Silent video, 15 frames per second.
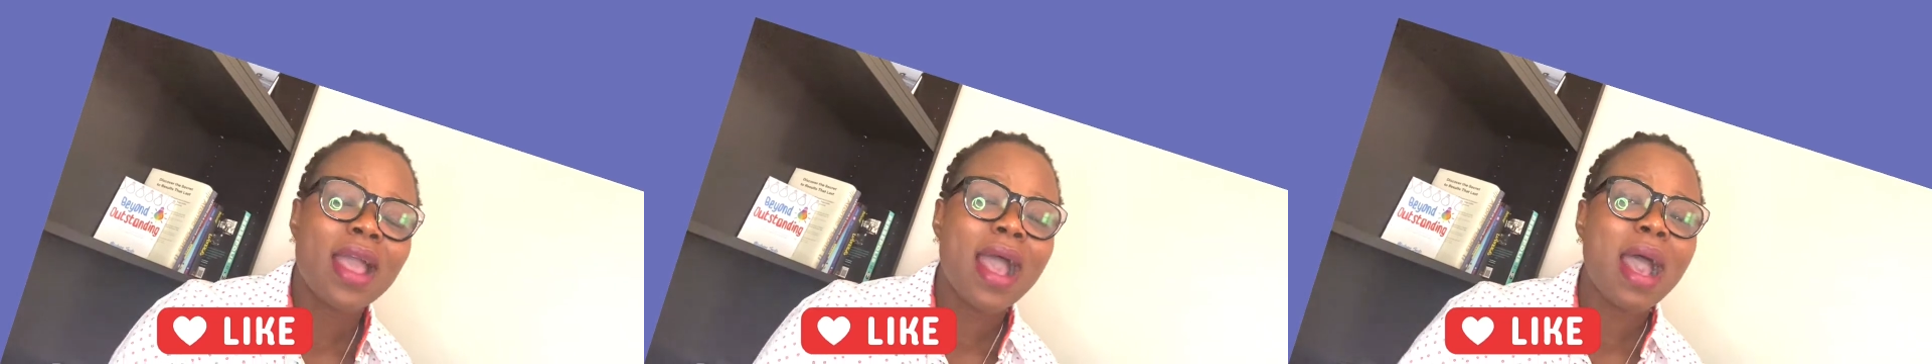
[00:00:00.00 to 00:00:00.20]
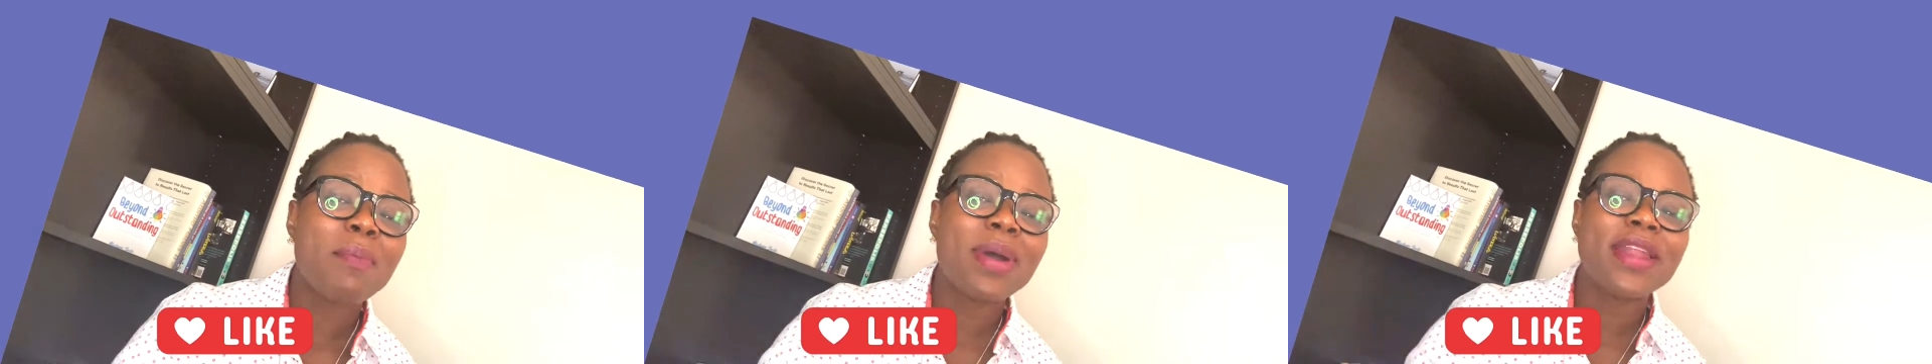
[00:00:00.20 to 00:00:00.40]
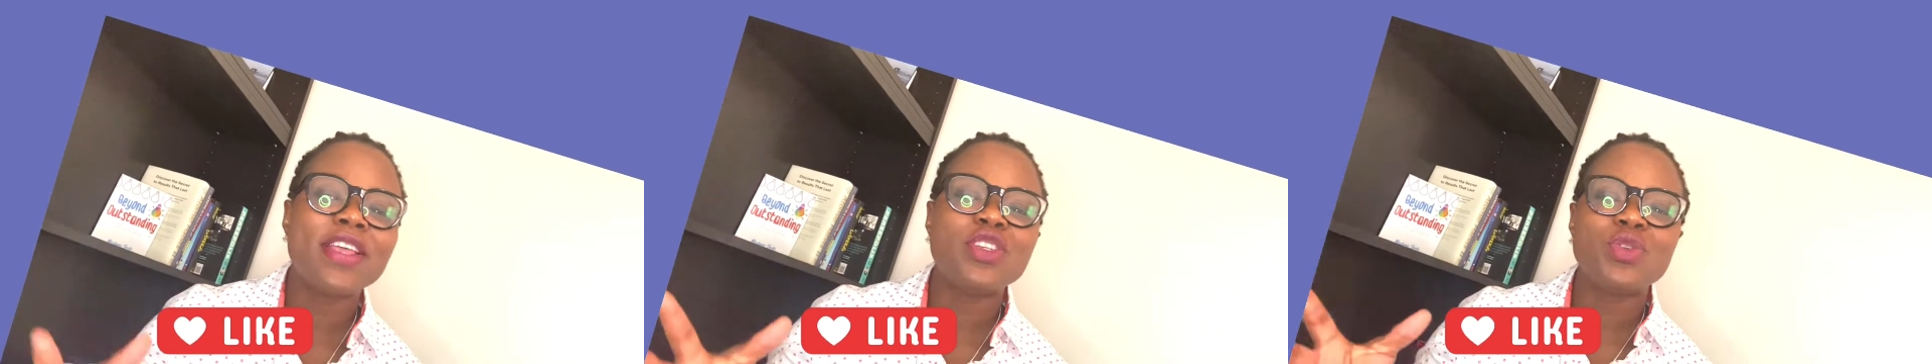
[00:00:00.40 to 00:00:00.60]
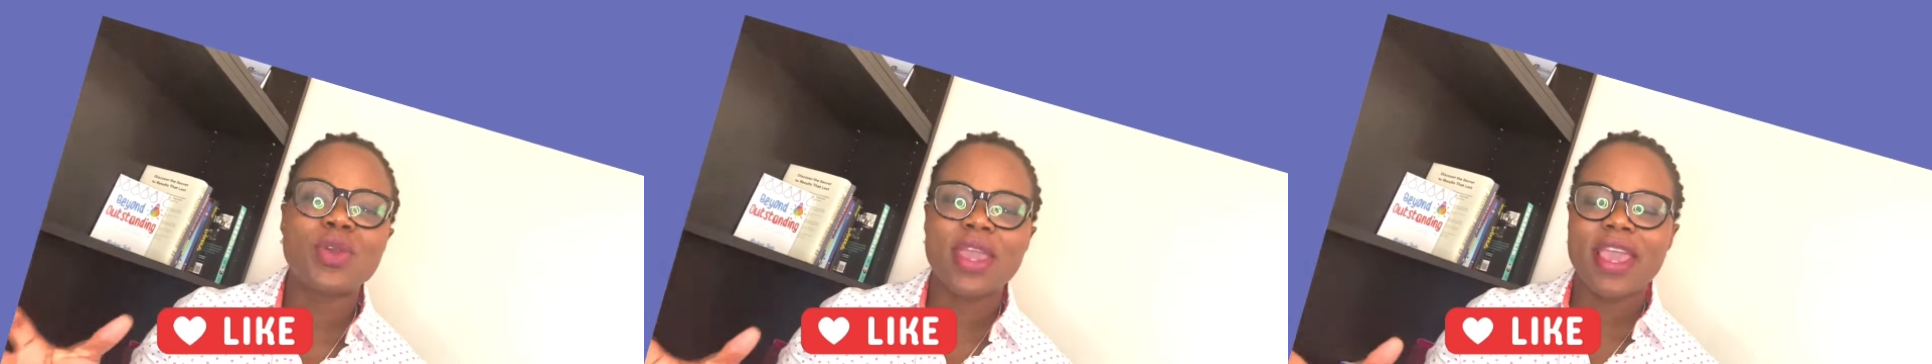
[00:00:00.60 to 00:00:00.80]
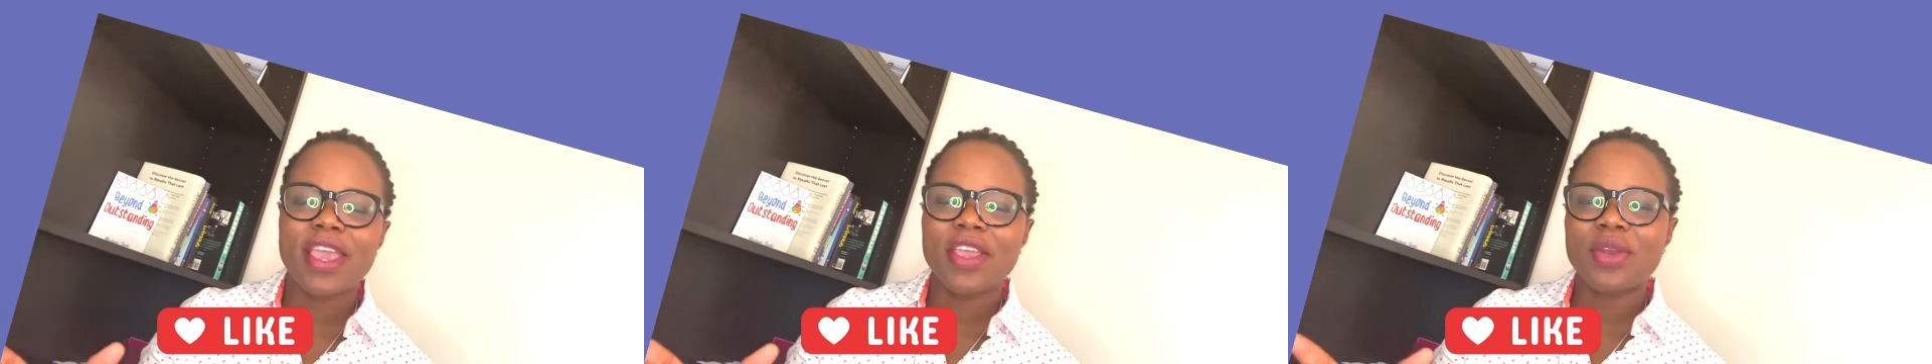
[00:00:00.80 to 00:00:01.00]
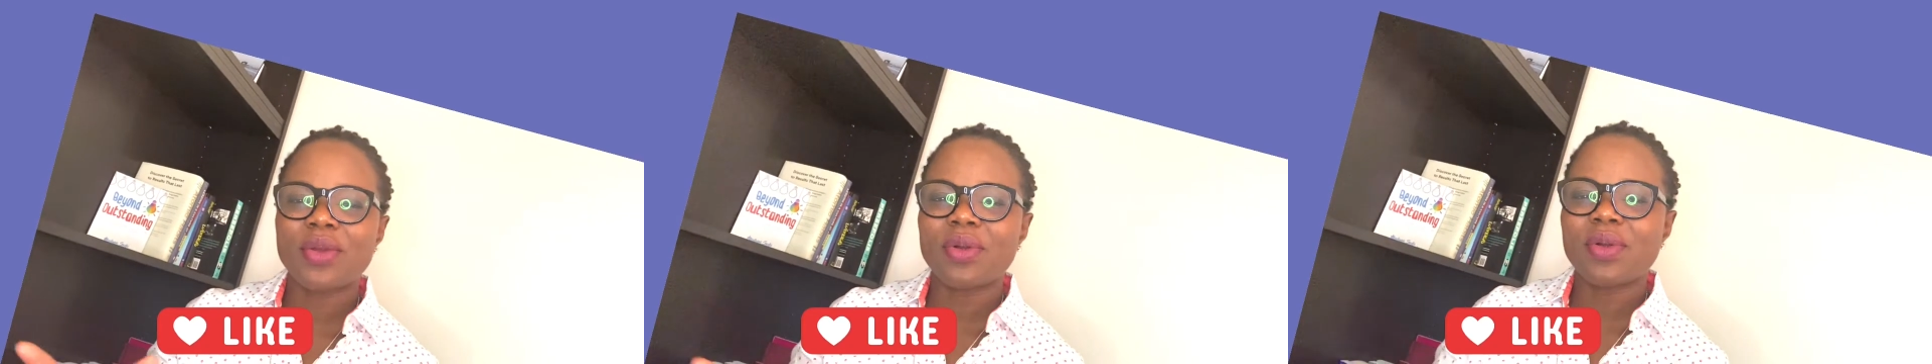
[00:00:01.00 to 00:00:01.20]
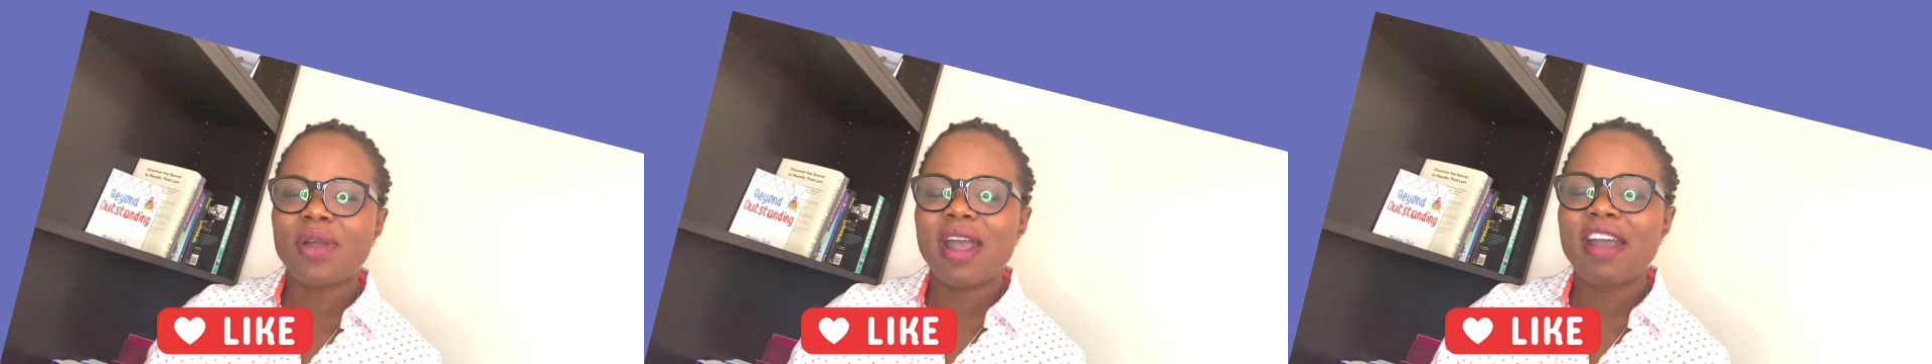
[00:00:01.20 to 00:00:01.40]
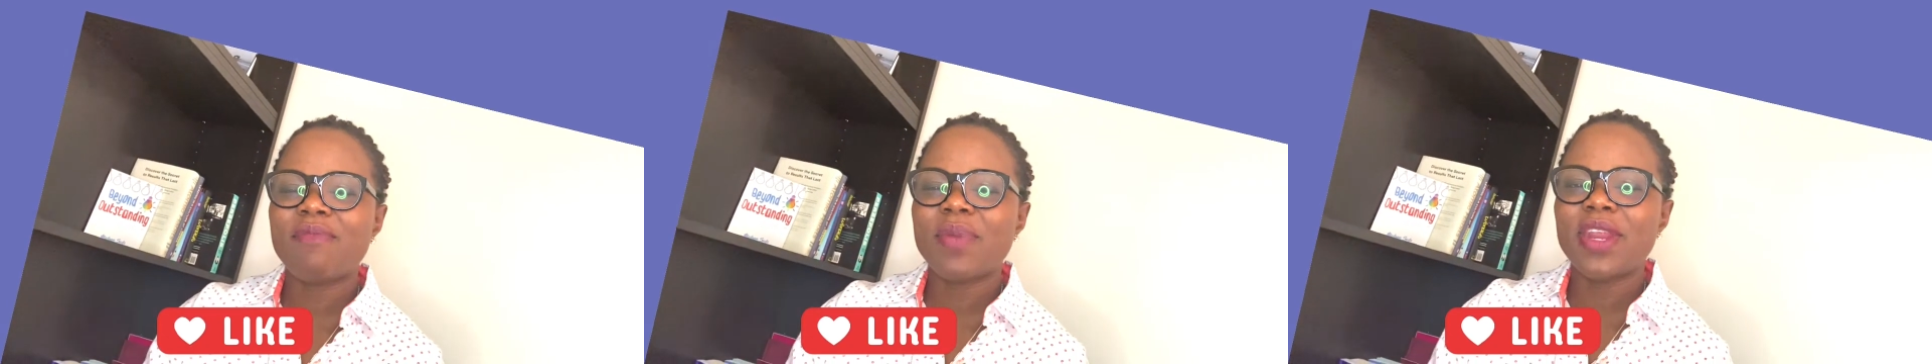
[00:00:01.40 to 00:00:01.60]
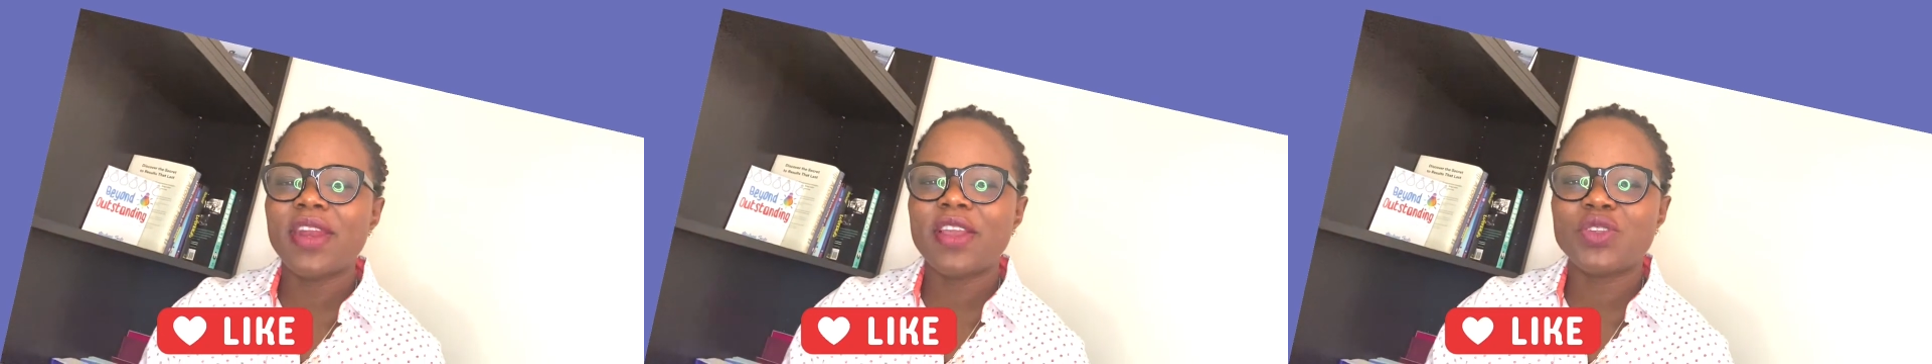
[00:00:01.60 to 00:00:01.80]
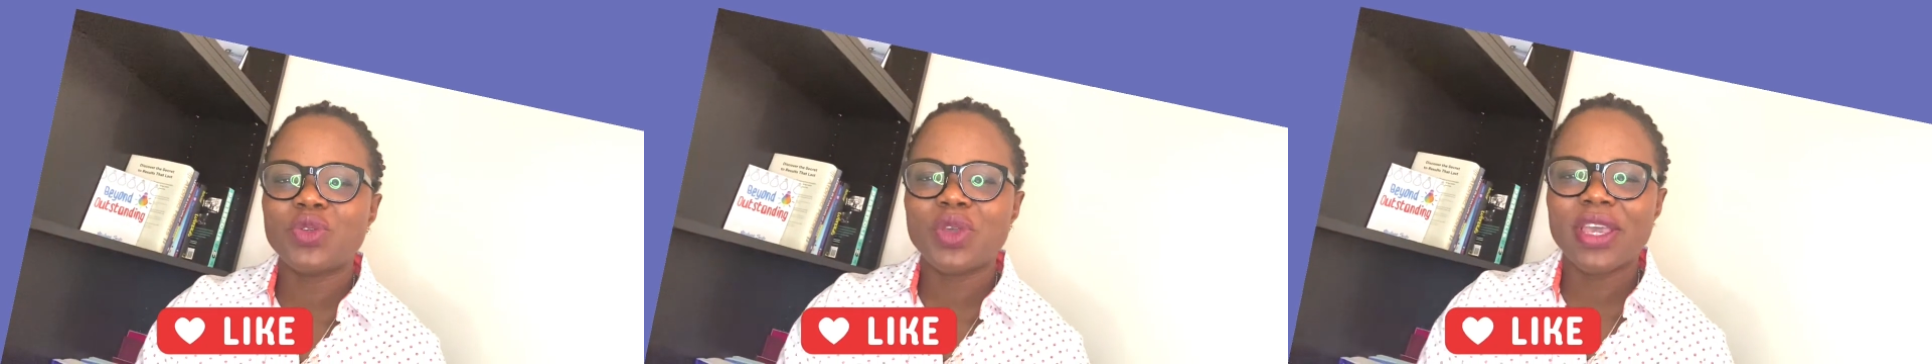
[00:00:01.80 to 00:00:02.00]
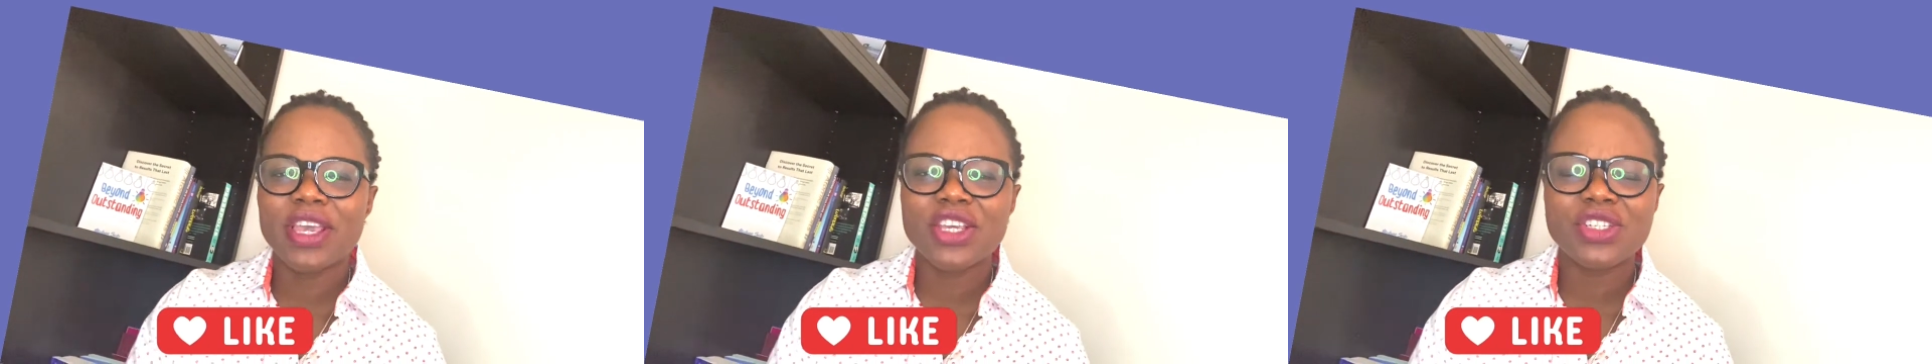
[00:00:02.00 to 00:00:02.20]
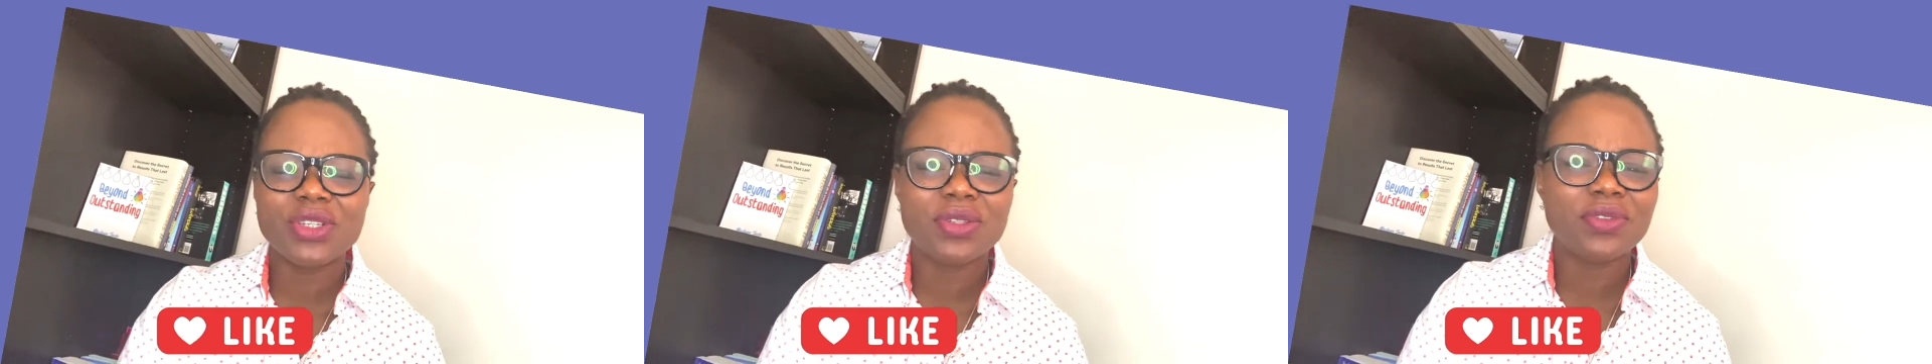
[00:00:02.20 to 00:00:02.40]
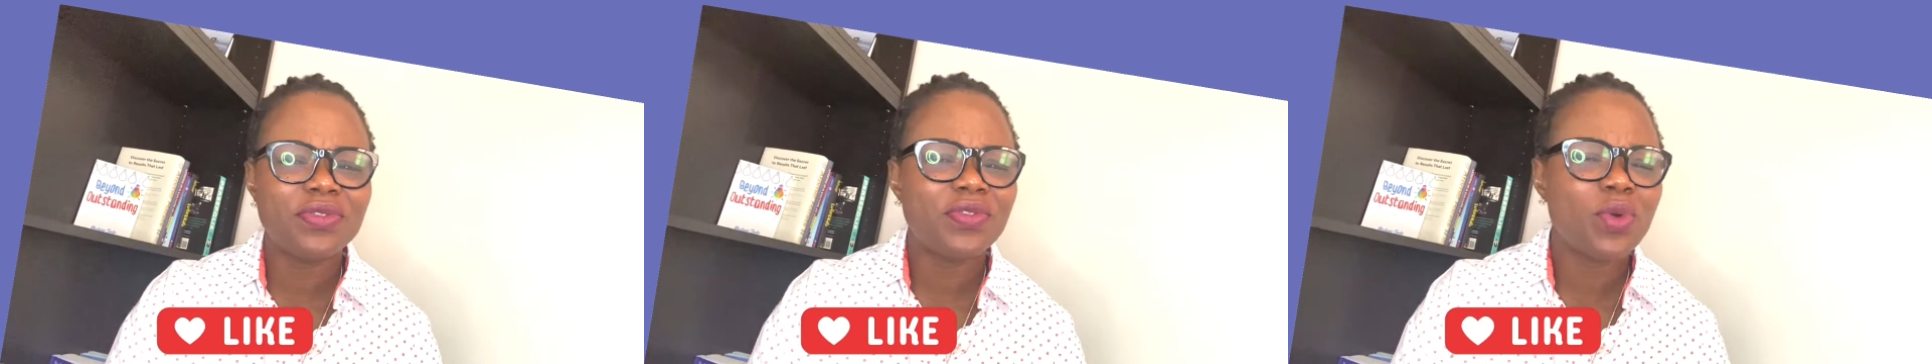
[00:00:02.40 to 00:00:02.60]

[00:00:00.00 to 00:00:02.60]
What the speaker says: I'm an educator. I've been in education